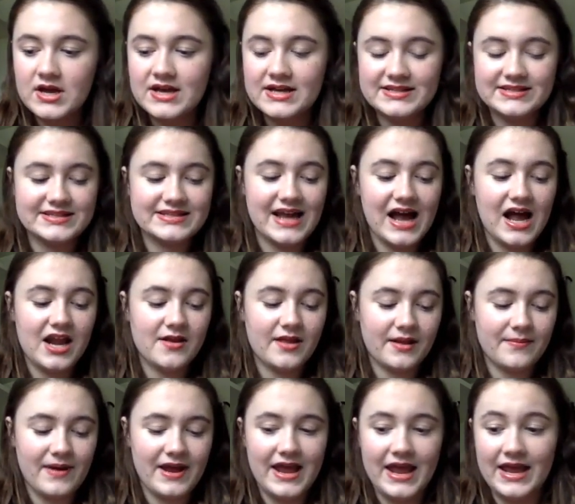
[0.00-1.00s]
This is kind of
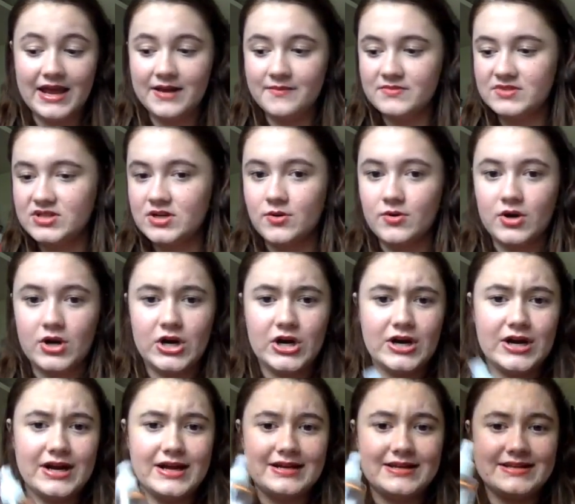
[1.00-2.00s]
like my AM
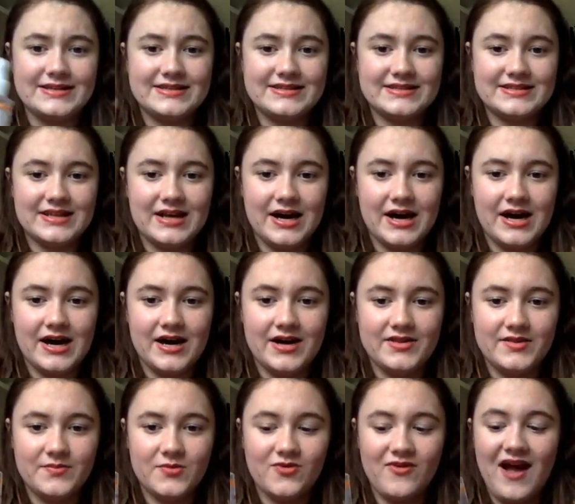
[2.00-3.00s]
toner is
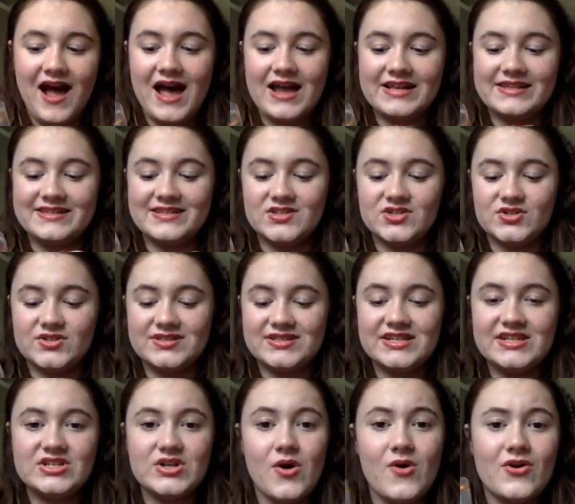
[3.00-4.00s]
the Murad Essential
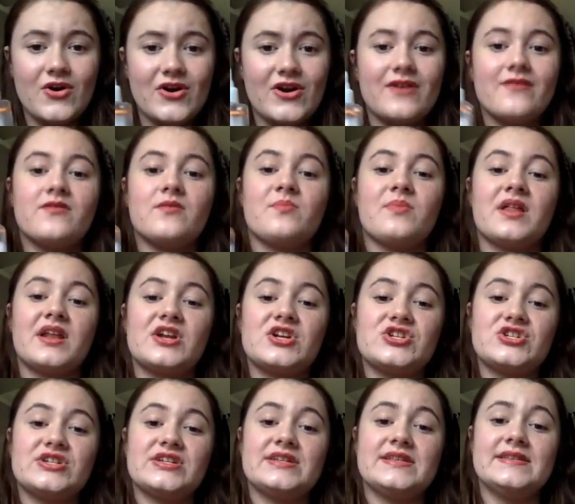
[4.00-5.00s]
C Toner. It
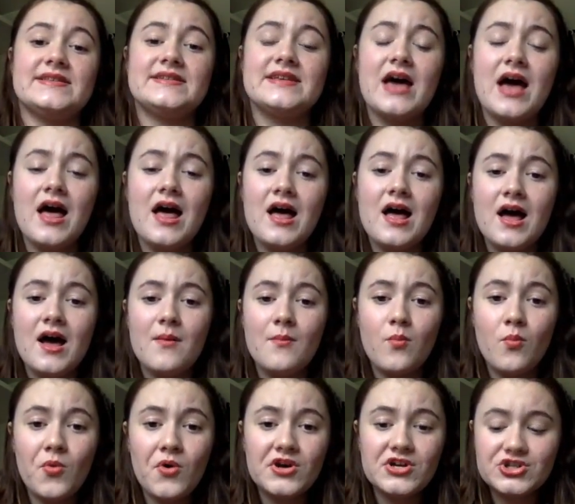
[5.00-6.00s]
replenishes
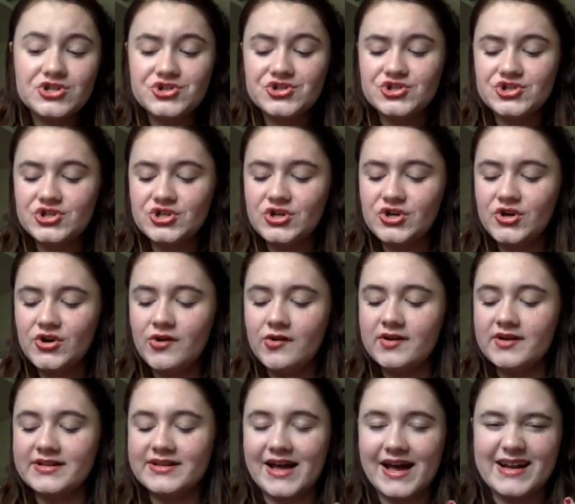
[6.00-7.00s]
moisture
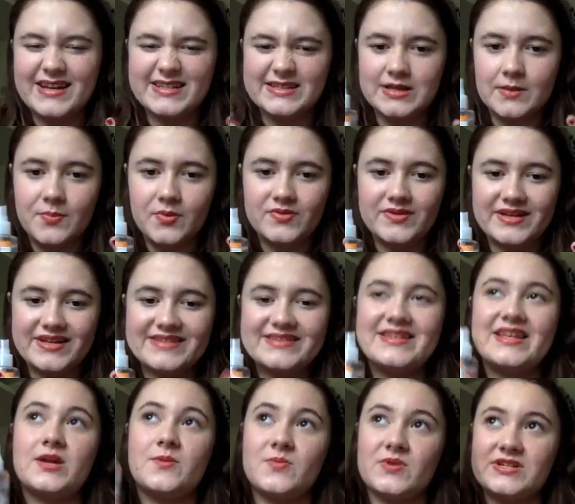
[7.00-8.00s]
and kind of suppleness,
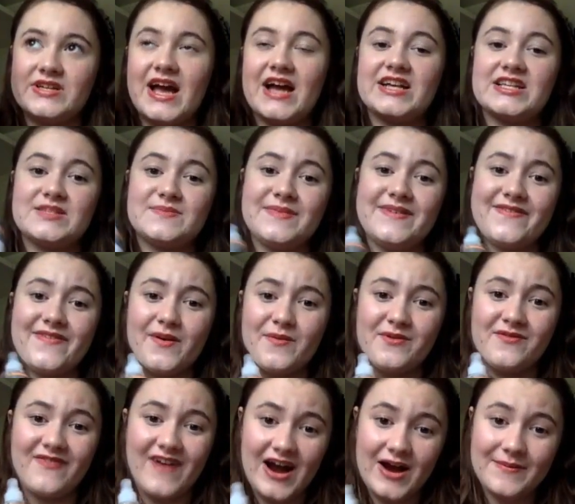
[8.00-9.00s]
and it protects me from
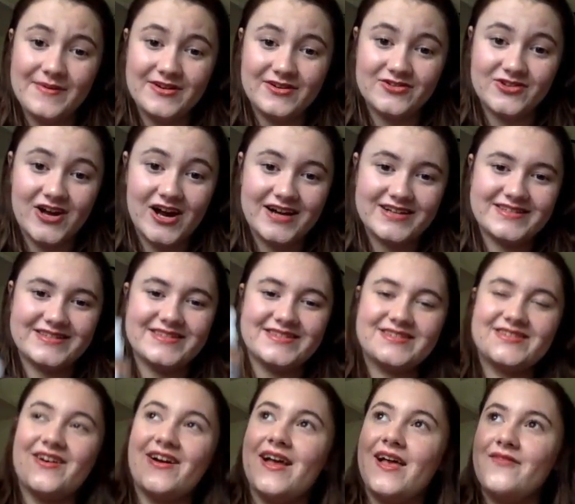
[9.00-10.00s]
environmental toxins.
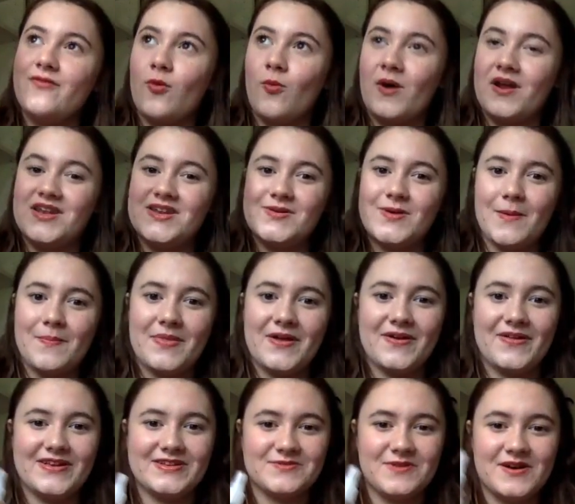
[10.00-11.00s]
Sorry, I have a window up
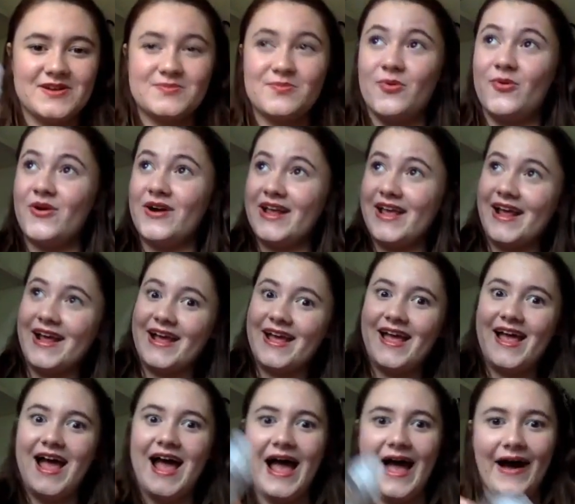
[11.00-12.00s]
there. That's why I was pointing
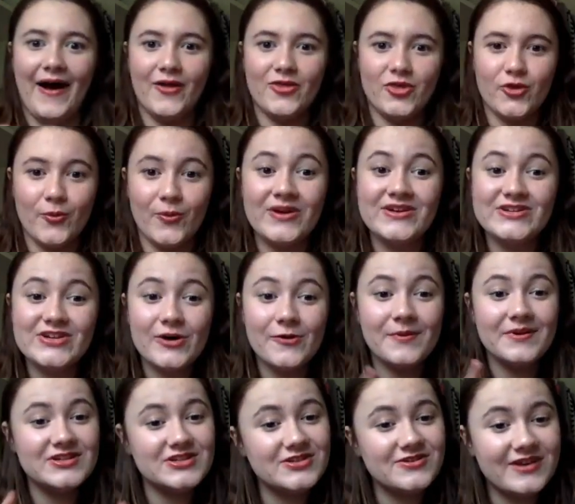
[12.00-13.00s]
out the window,
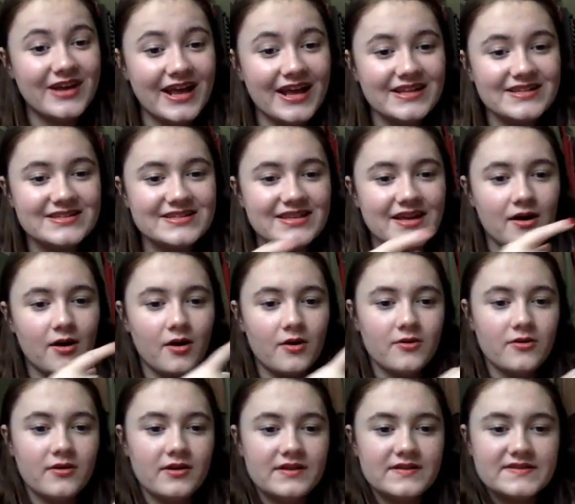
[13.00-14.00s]
but you can't see it. Oh,
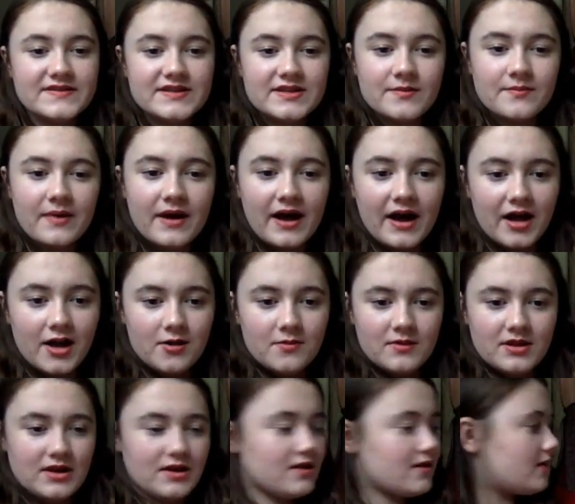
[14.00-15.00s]
you can see it behind
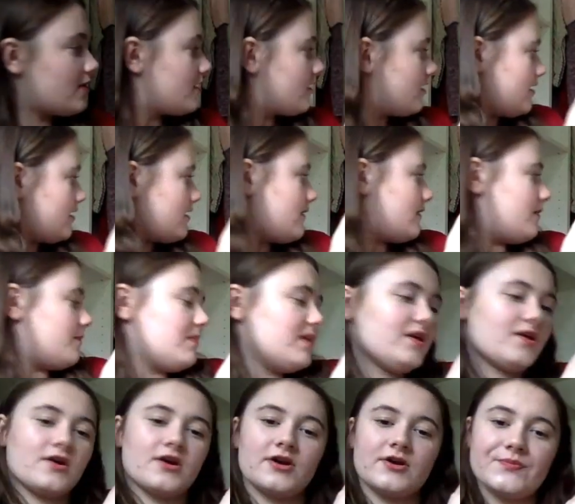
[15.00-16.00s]
me in the
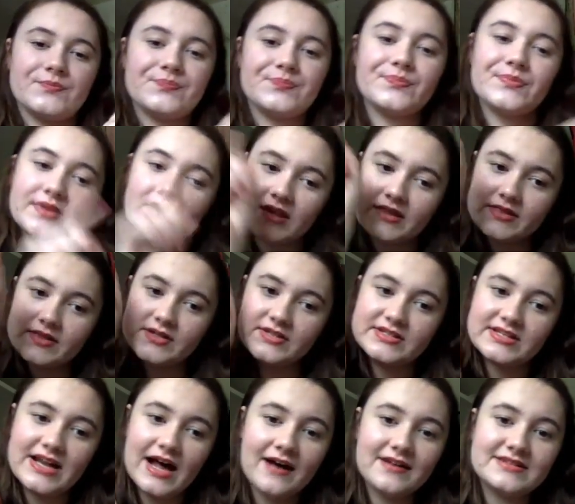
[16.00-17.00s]
mirror.
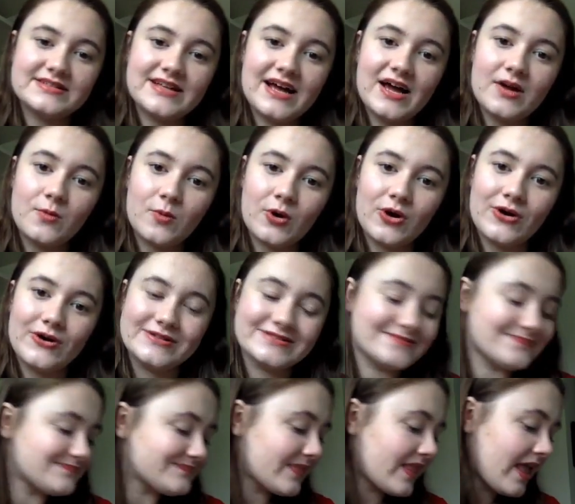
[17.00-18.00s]
There's an outside
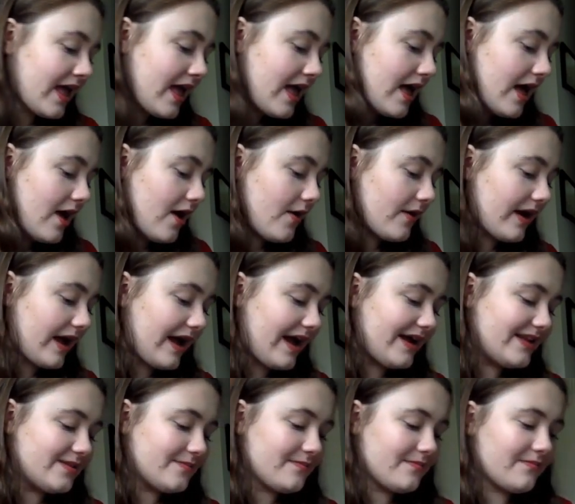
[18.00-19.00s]
world.
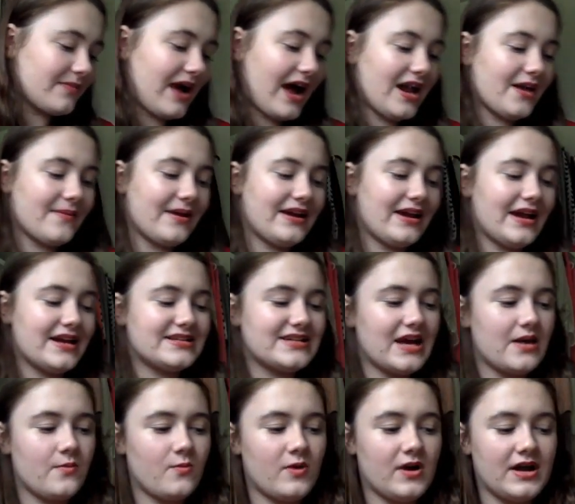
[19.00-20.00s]
Okay, and then kind of my
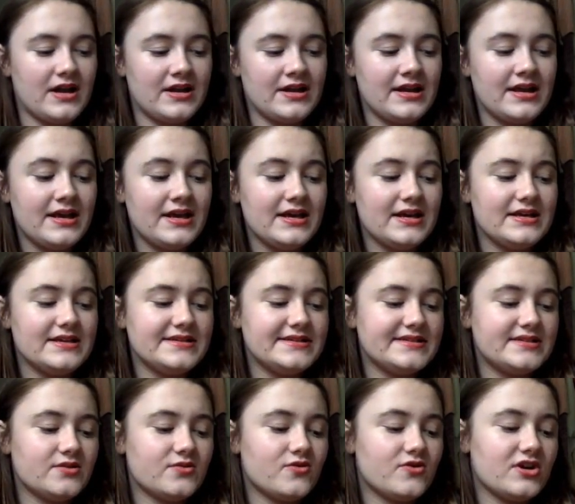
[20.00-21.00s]
nighttime one
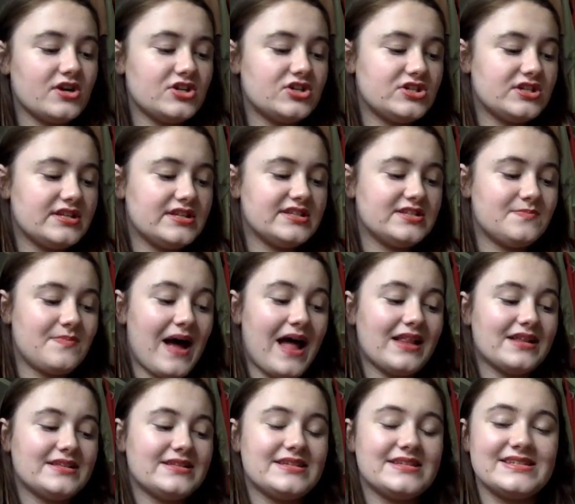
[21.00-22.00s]
is the Origins
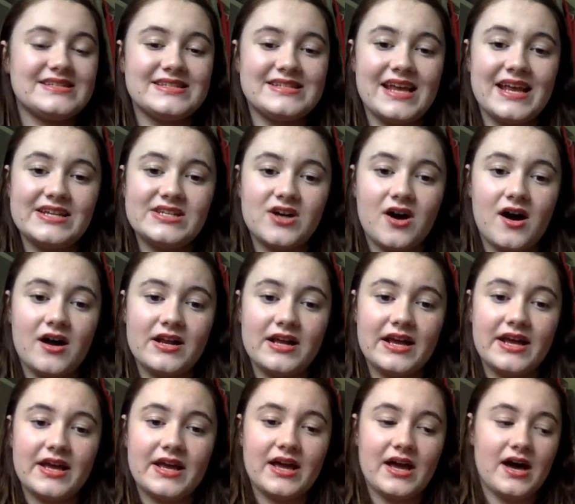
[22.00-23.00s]
Balancing State
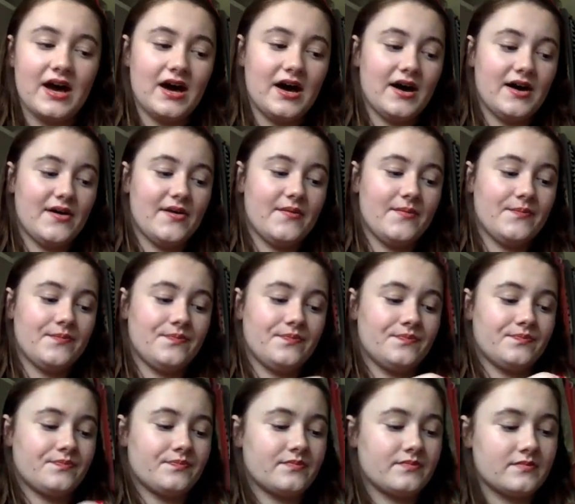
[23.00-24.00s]
Tonic.
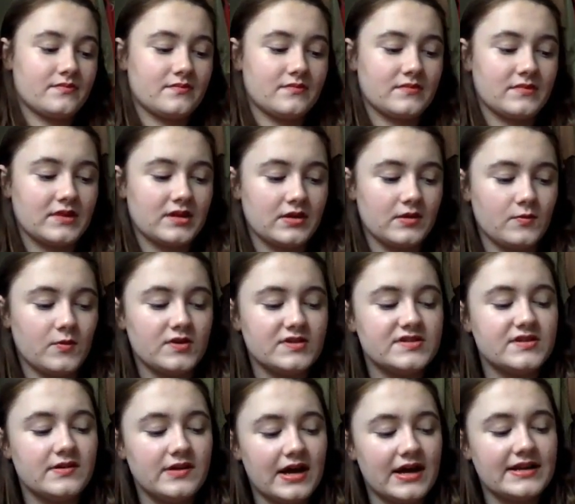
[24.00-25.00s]
Well,
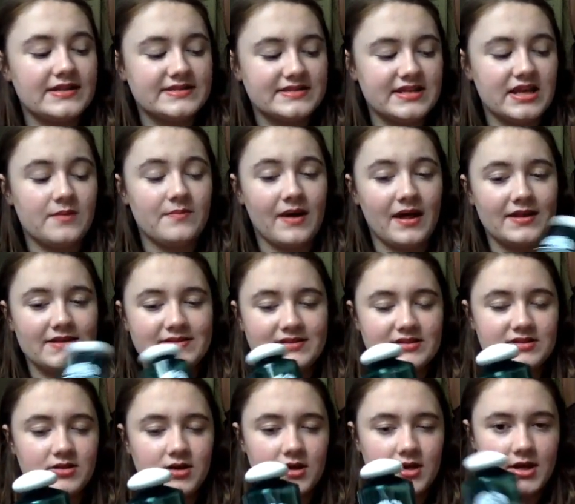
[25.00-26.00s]
it's United State
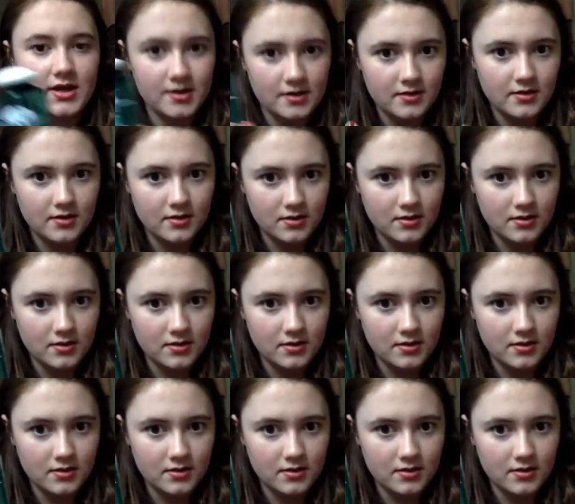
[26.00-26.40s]
Balancing Tonic.